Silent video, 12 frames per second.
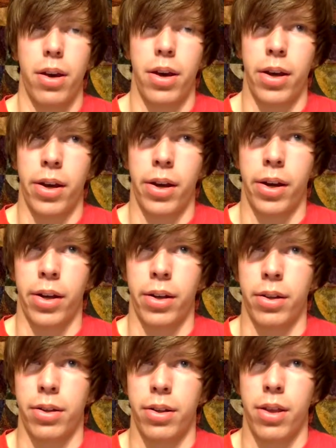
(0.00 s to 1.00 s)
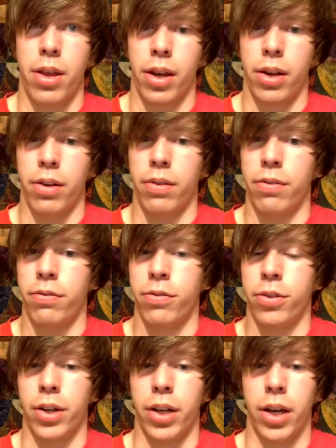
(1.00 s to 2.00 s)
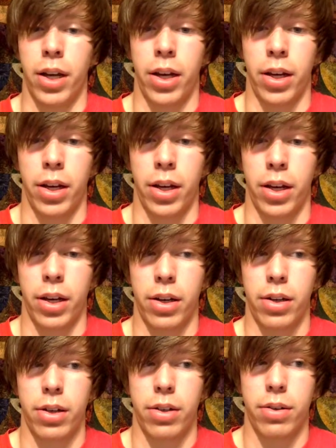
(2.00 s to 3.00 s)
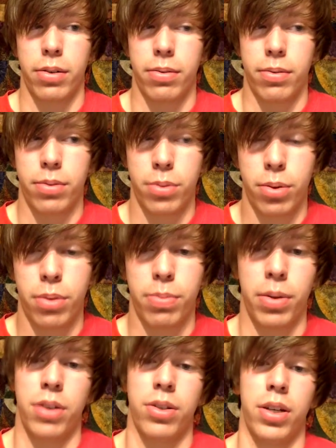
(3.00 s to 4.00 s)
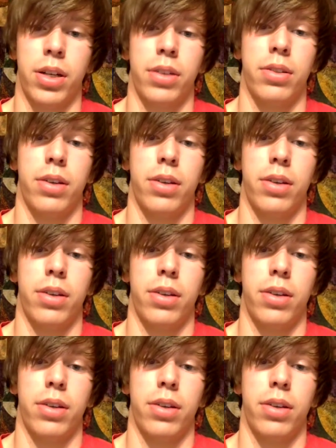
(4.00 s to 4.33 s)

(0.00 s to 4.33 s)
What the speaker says: And then for a school project,